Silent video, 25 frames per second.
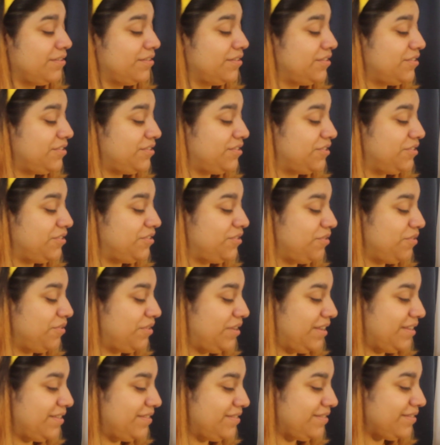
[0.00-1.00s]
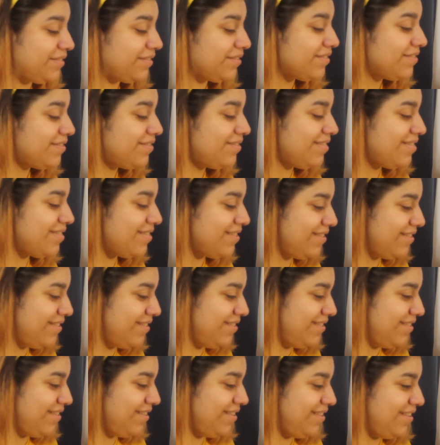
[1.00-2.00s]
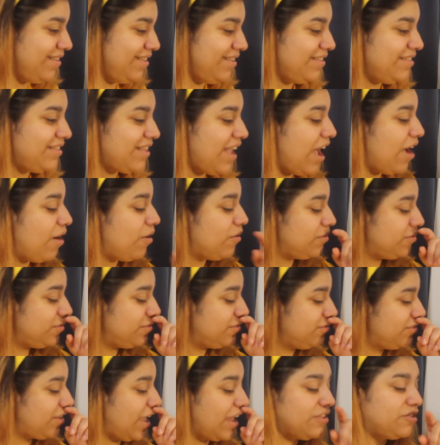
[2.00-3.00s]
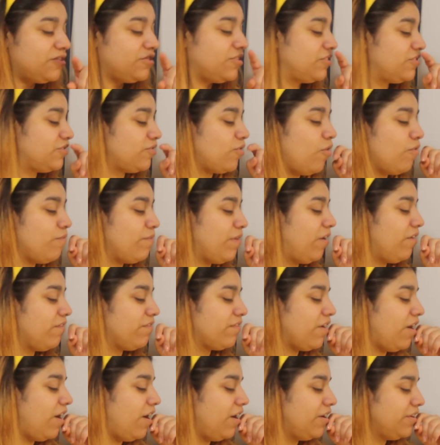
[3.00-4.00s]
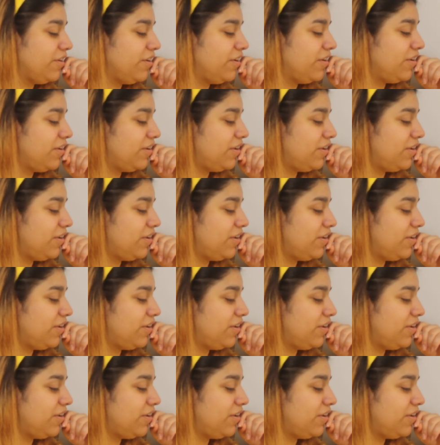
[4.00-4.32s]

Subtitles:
Let's just do this. That's just caught me off guard.